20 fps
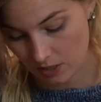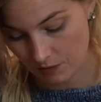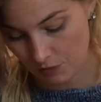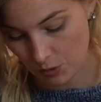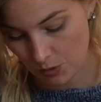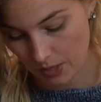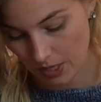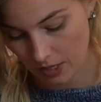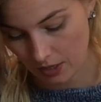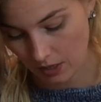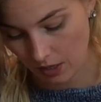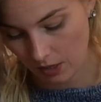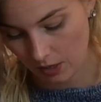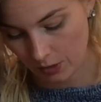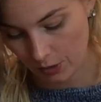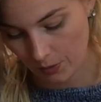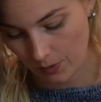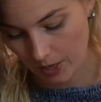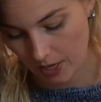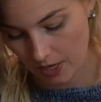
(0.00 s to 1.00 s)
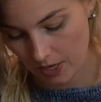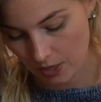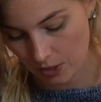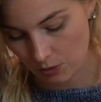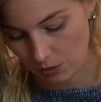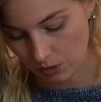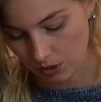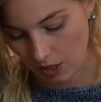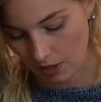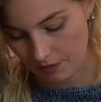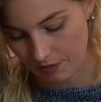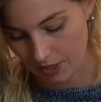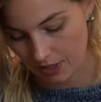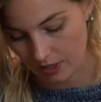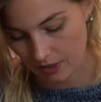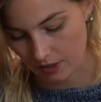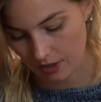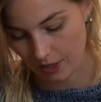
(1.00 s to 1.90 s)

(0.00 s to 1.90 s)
If you get a colorway and you love it,